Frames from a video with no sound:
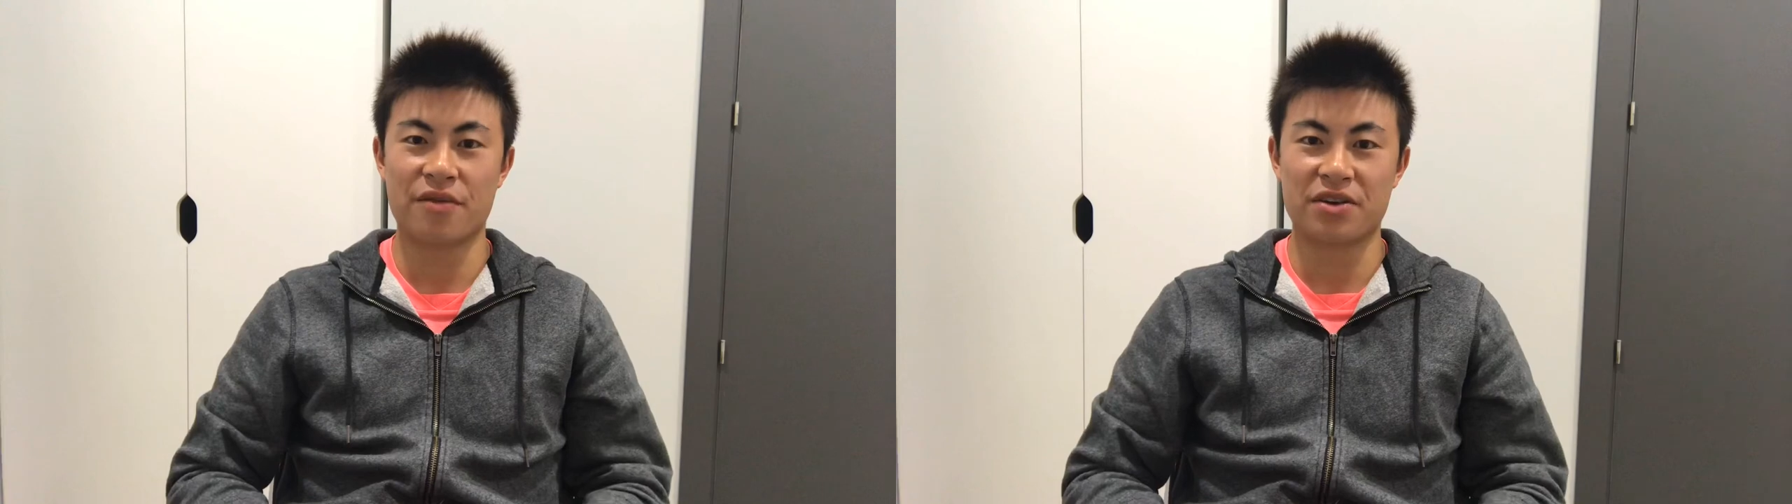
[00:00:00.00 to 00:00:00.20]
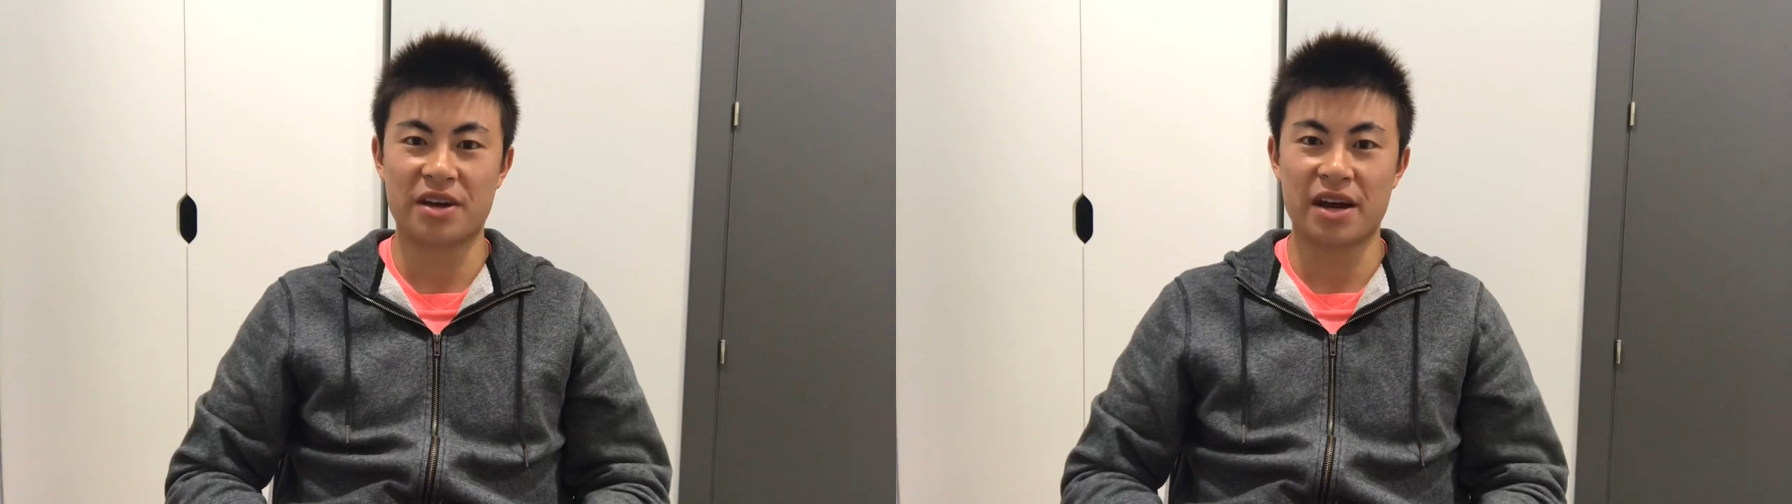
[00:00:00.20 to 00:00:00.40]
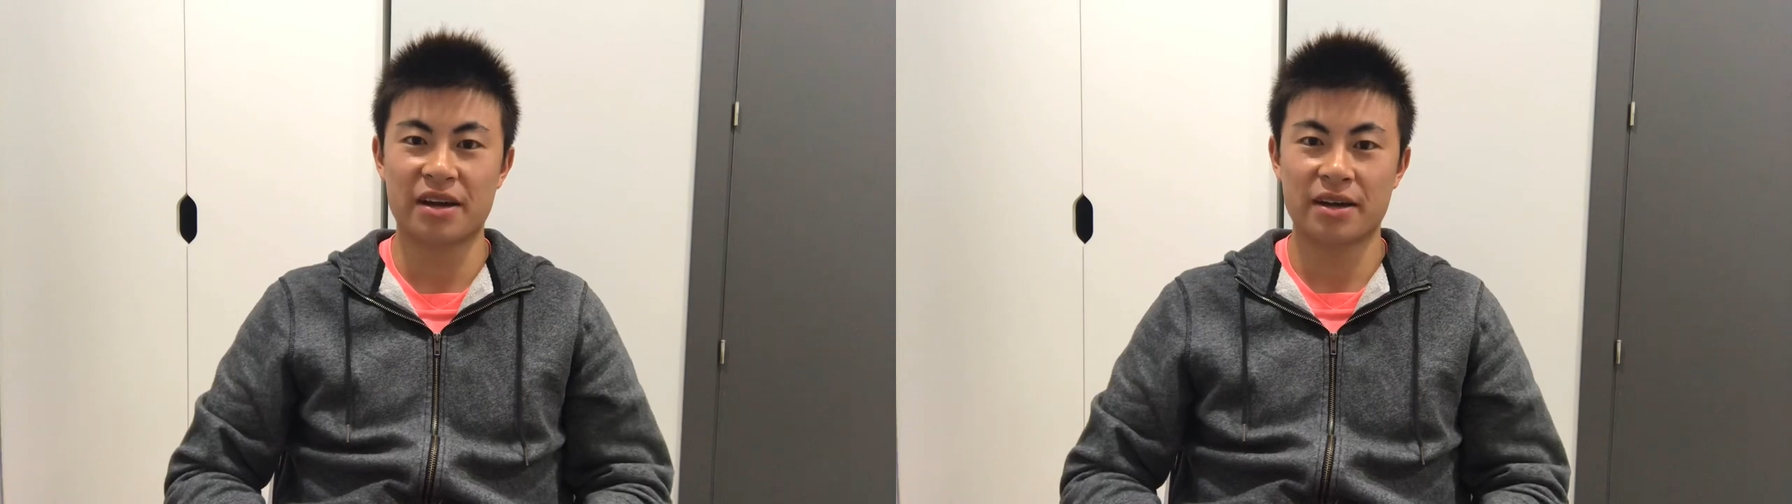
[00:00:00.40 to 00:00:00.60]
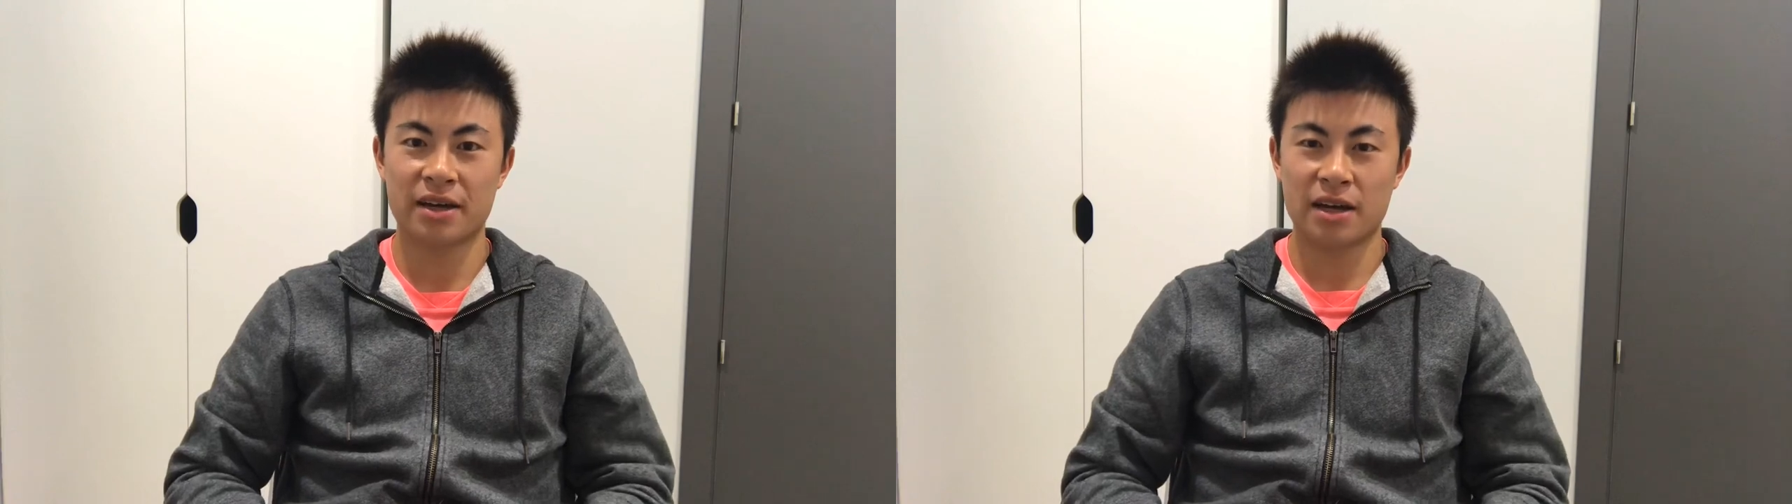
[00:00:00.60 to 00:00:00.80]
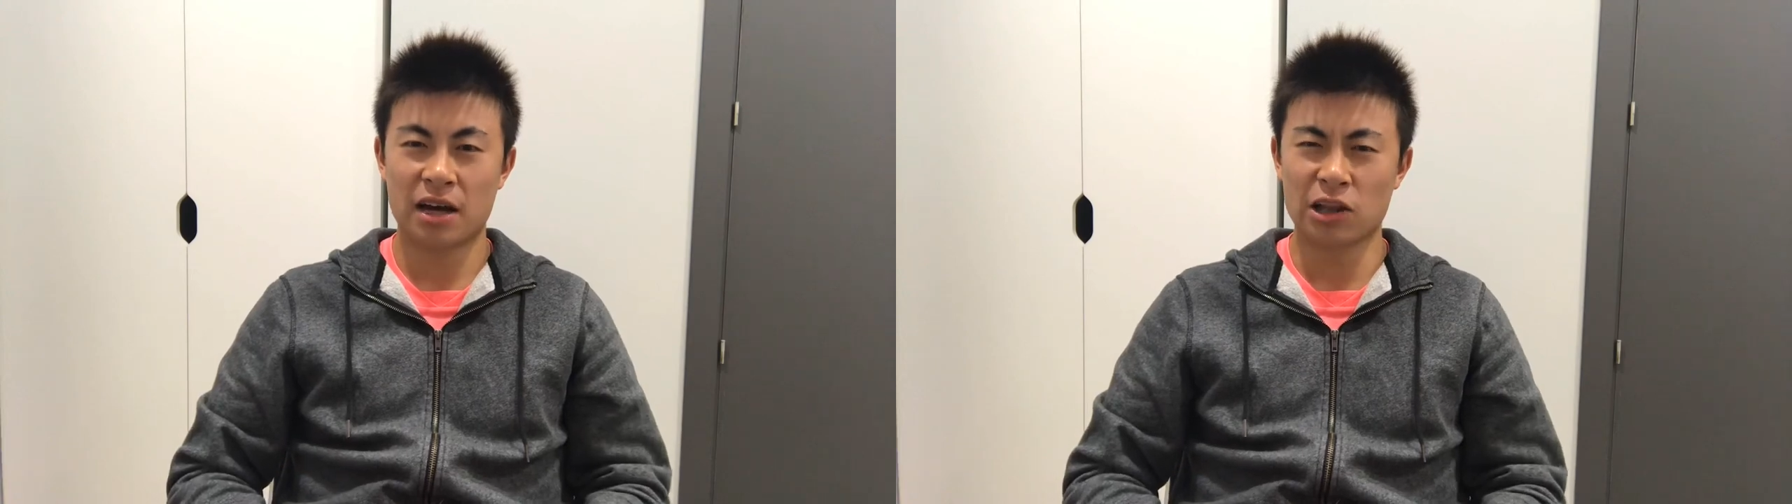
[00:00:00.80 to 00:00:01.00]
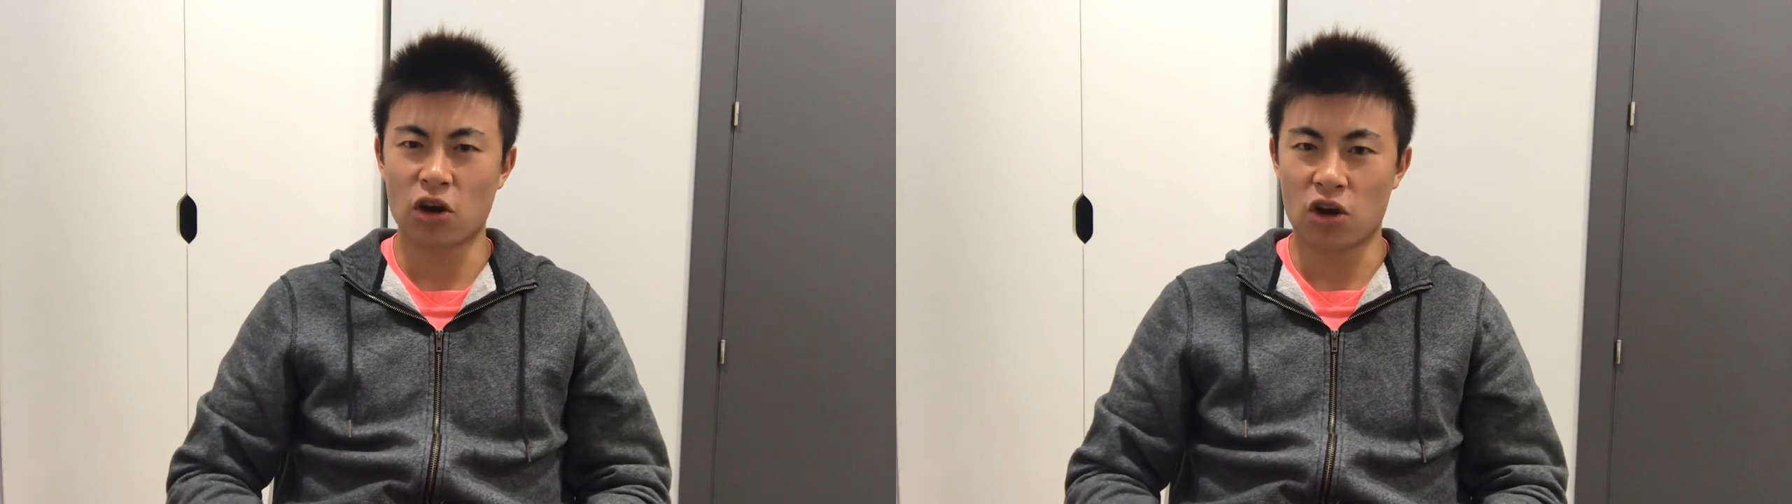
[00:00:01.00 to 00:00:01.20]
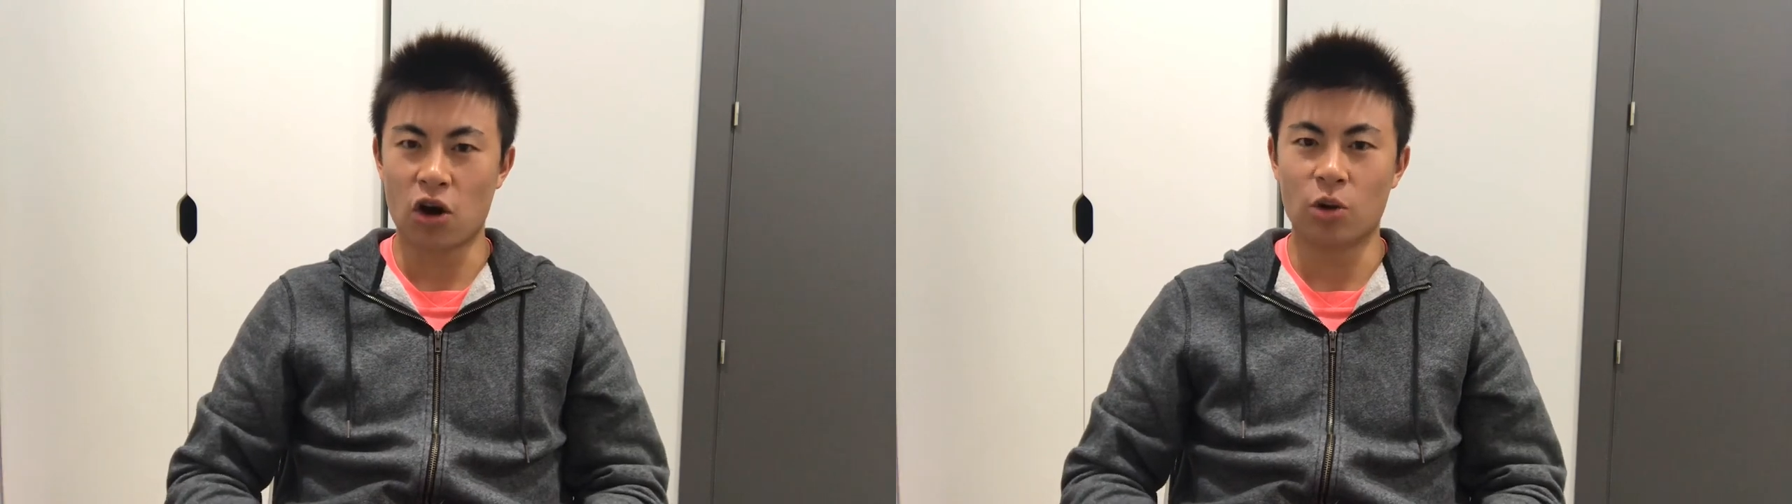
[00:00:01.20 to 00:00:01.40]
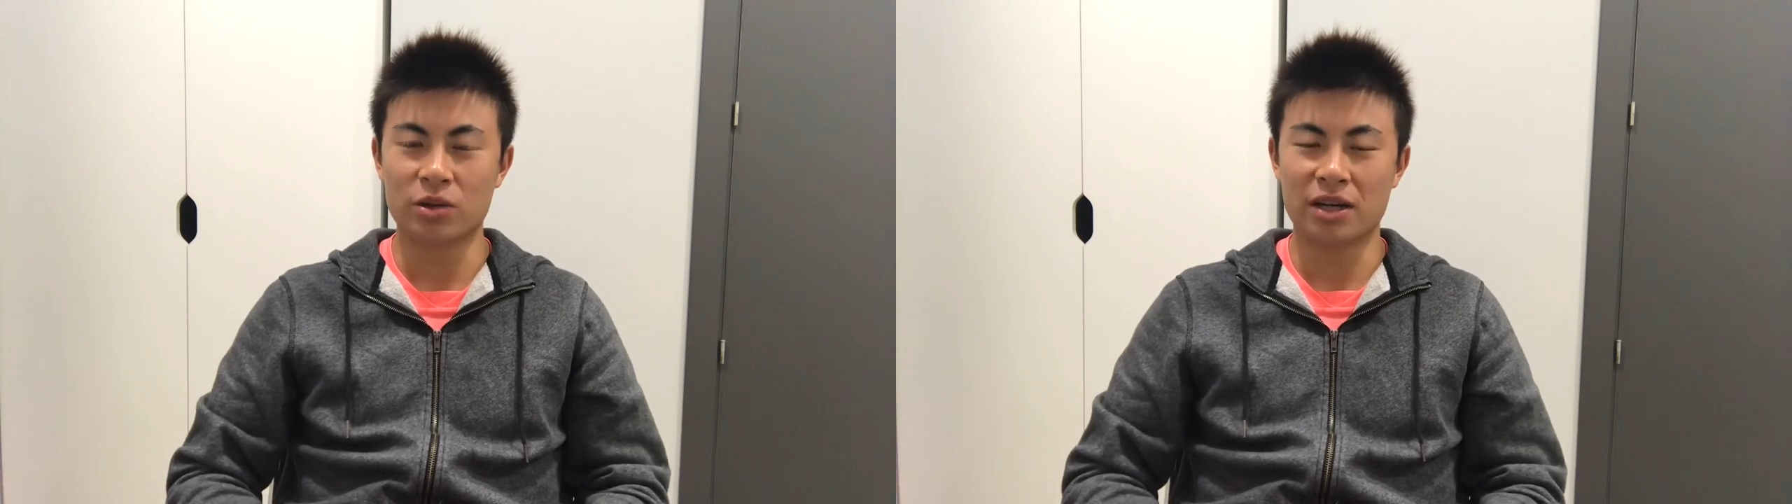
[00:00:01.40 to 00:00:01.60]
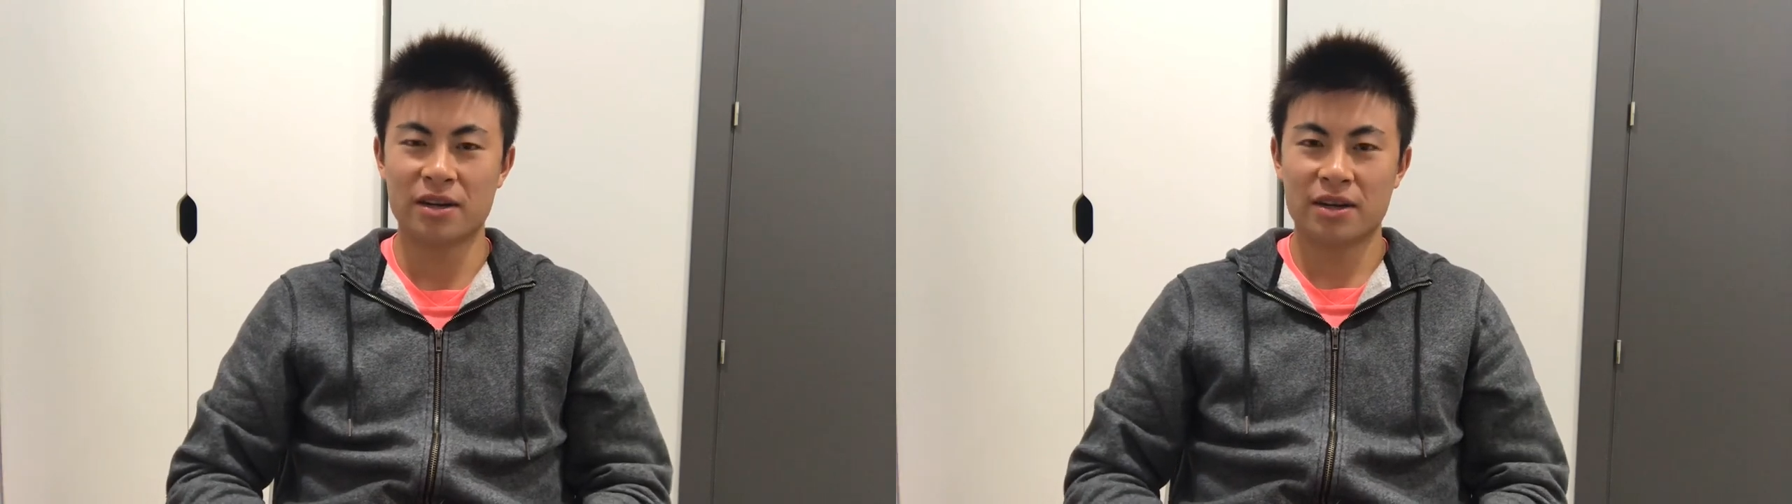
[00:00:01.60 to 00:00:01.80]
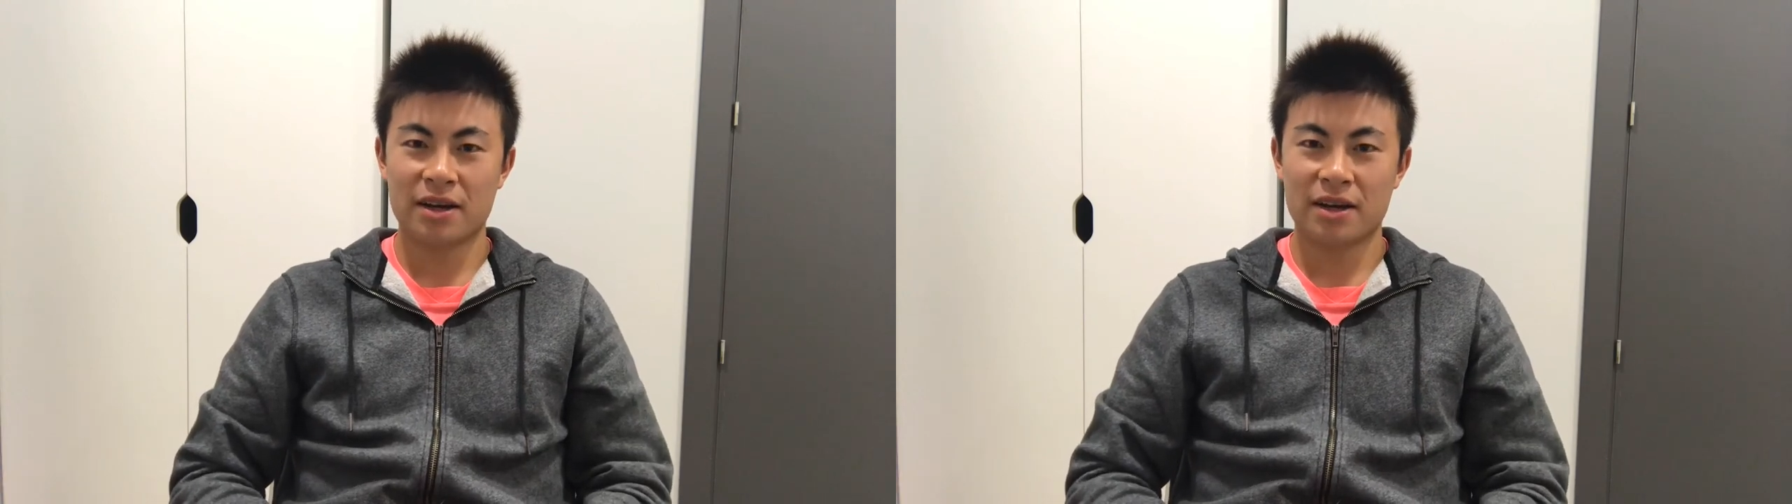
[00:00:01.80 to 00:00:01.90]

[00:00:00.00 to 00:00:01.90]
every day. A lot colder.